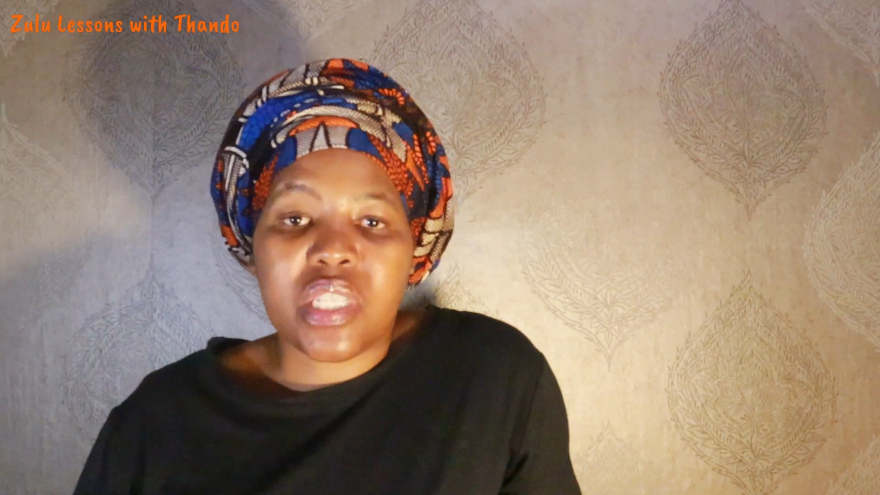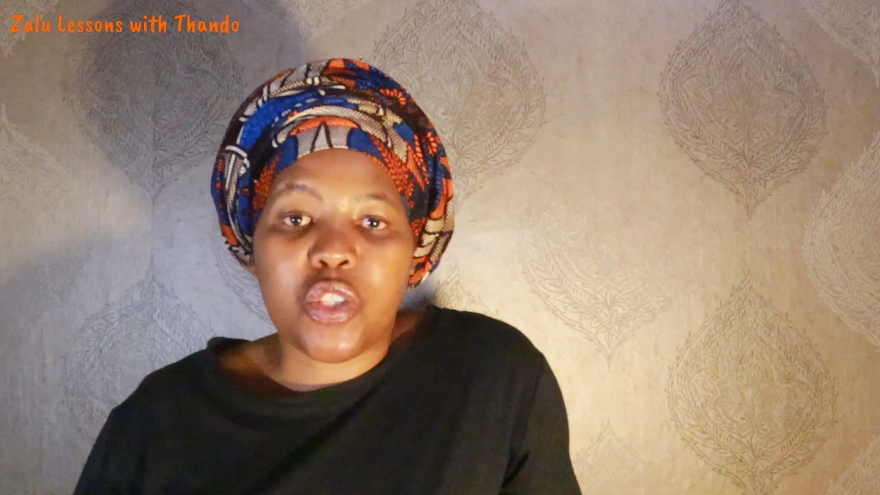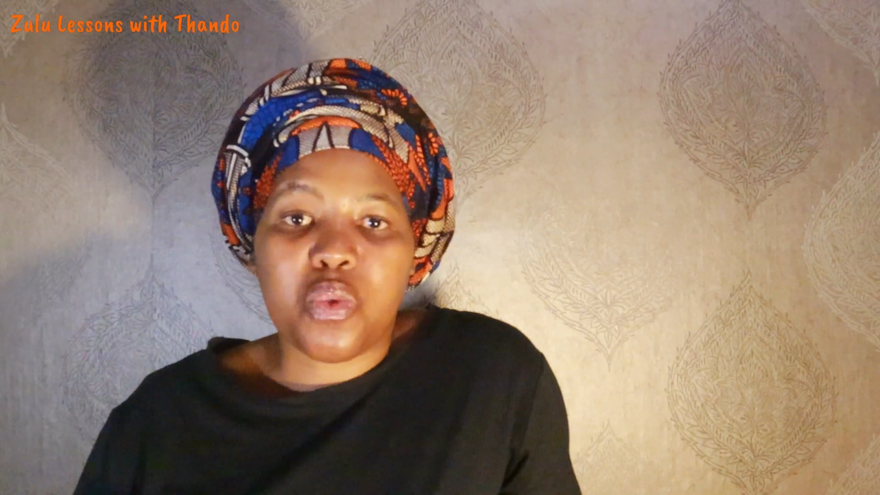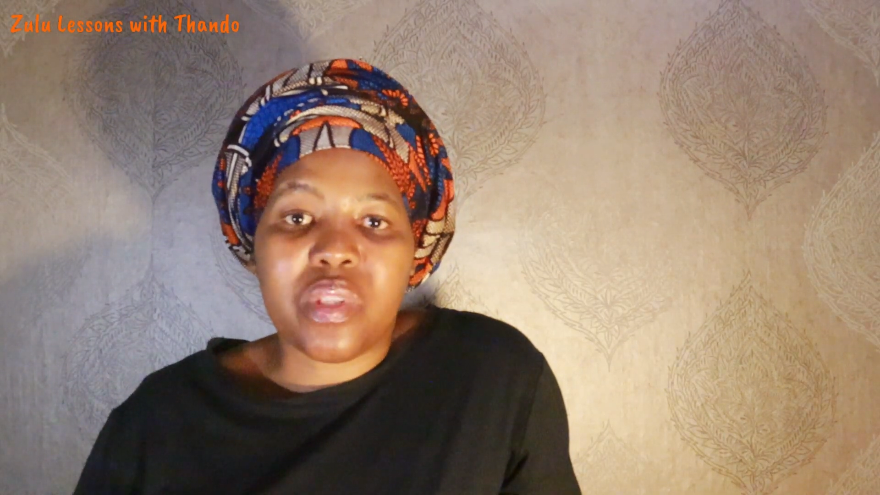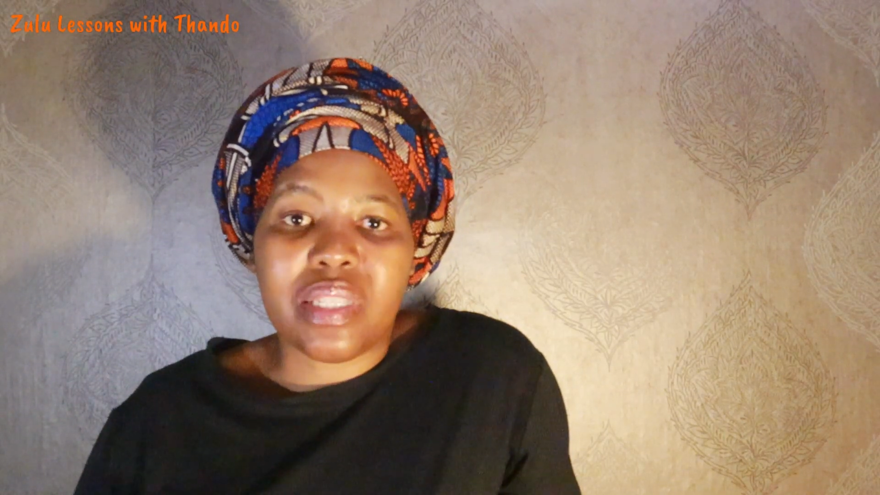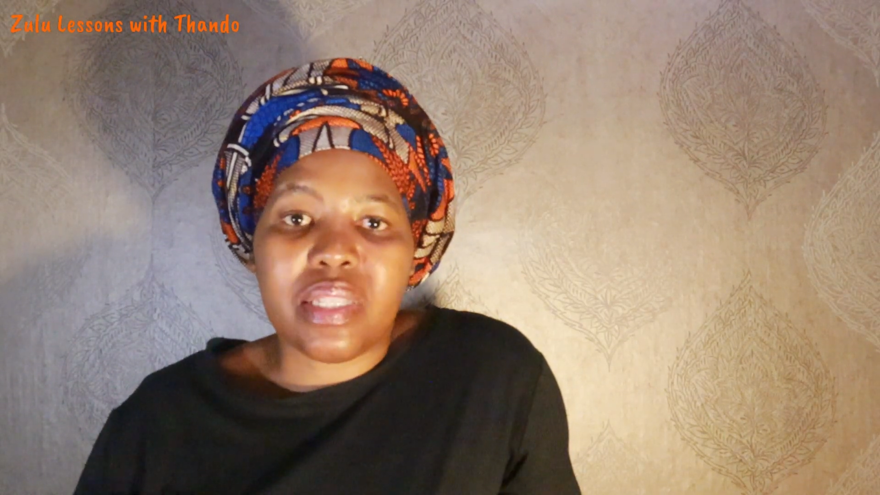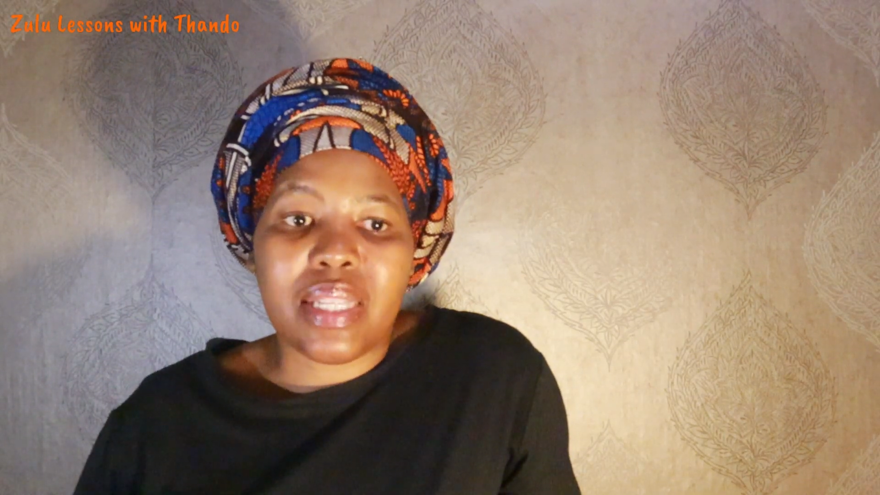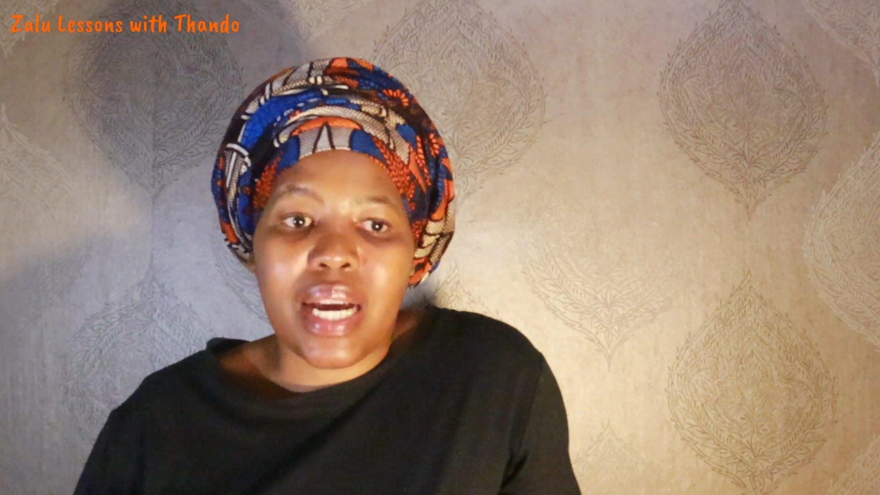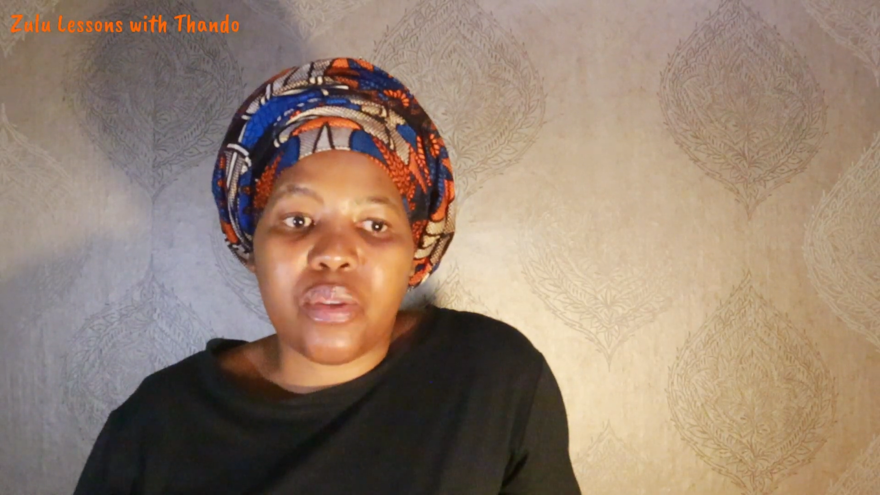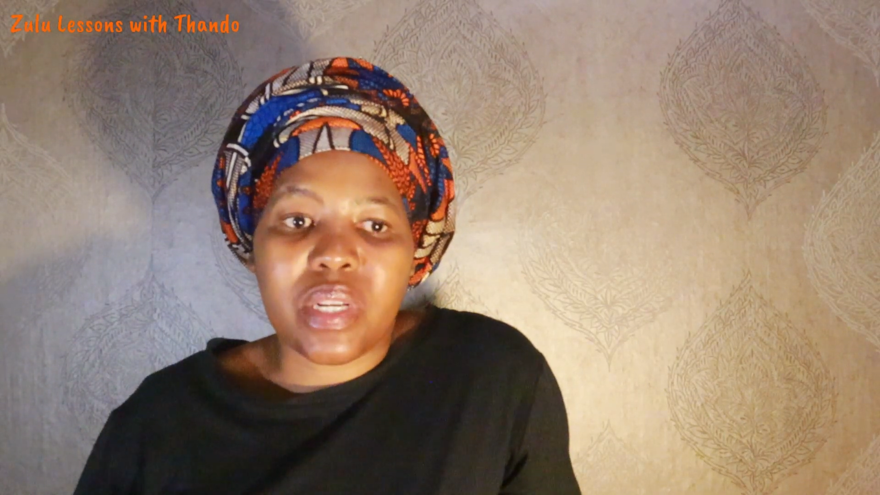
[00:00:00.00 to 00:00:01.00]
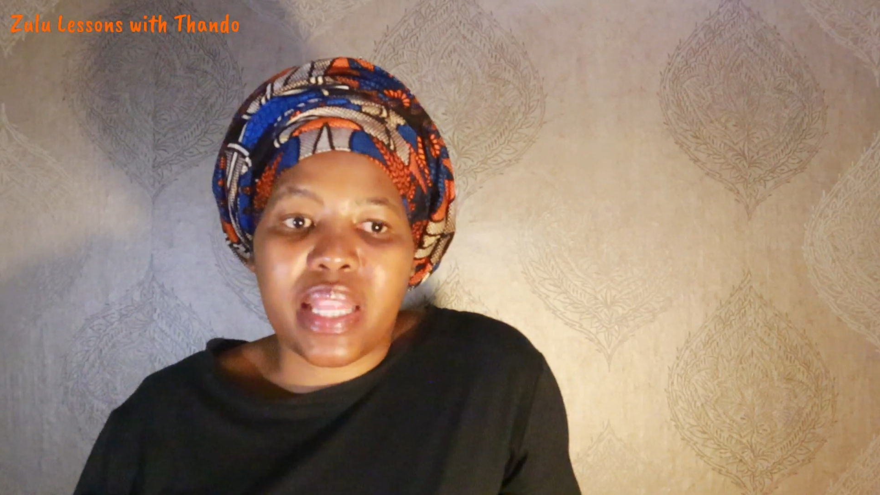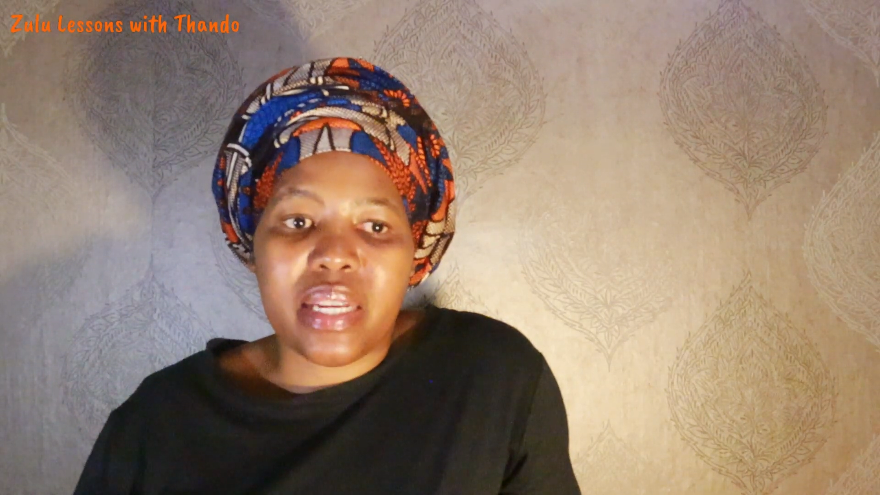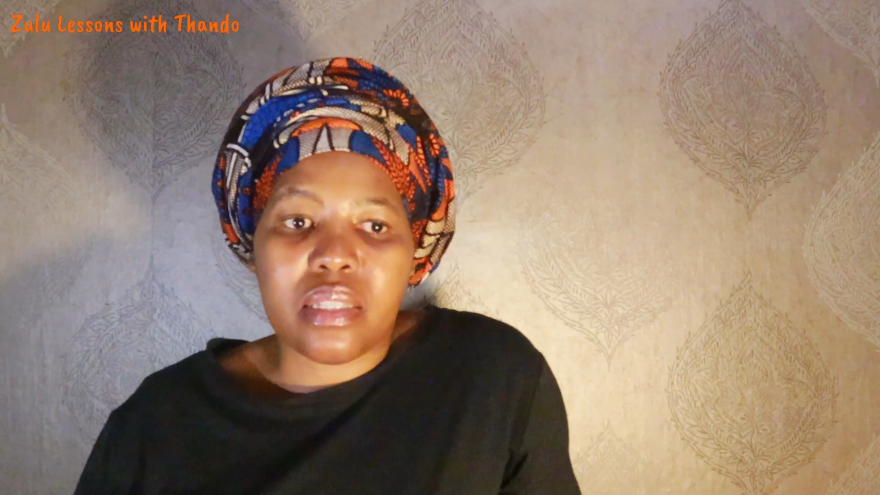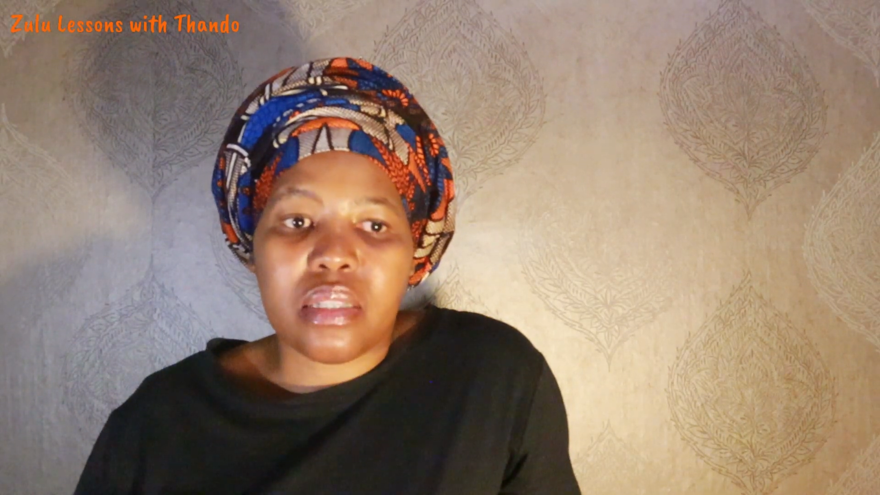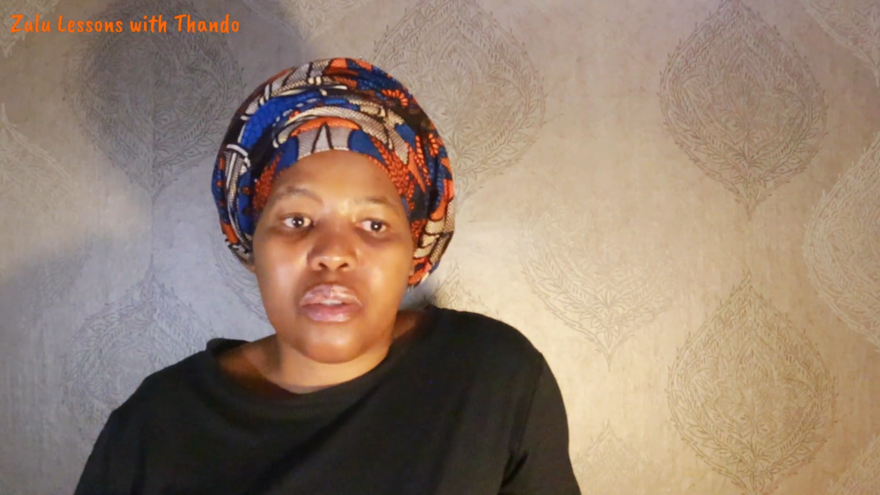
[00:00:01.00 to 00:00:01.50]
into this noun
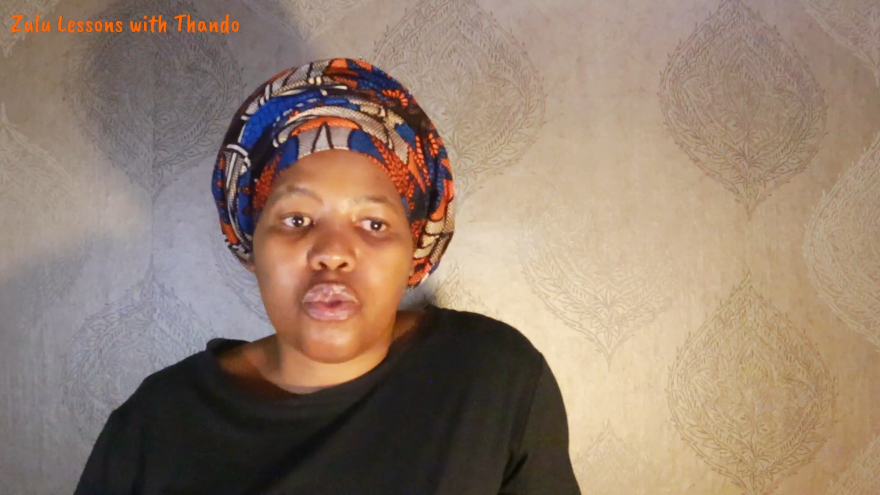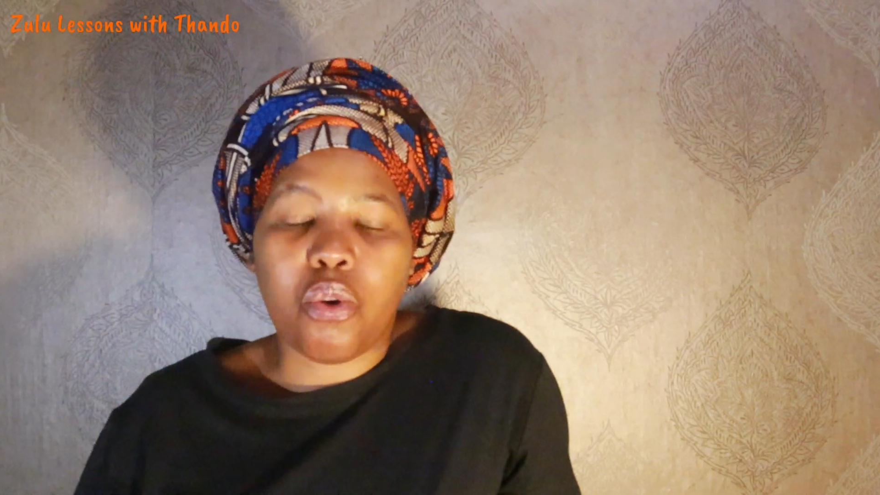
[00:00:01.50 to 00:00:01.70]
class.